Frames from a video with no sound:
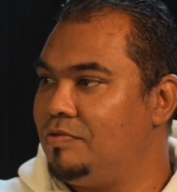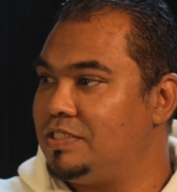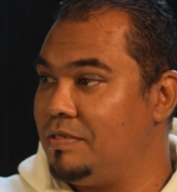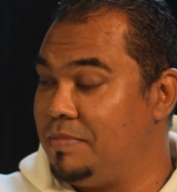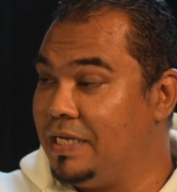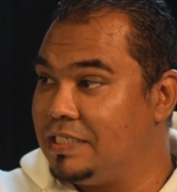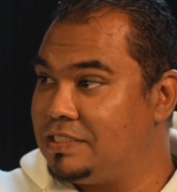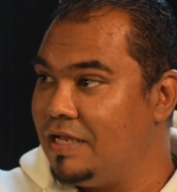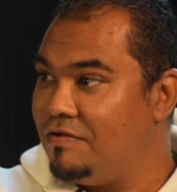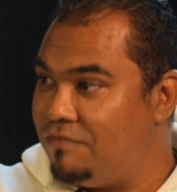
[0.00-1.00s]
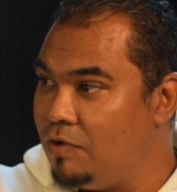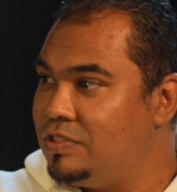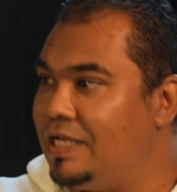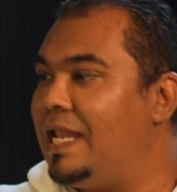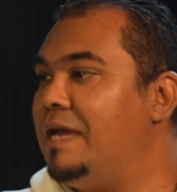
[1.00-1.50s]
it was the biggest
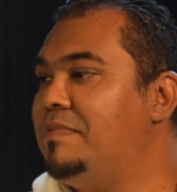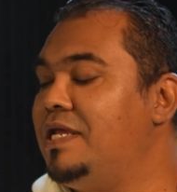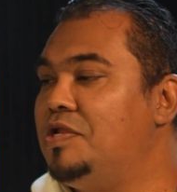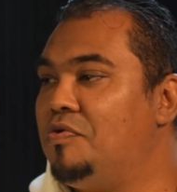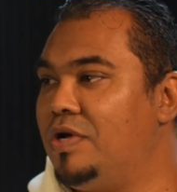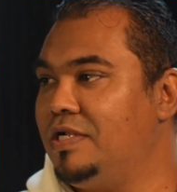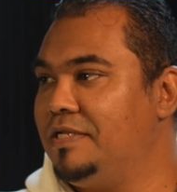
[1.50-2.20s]
floating library in the world.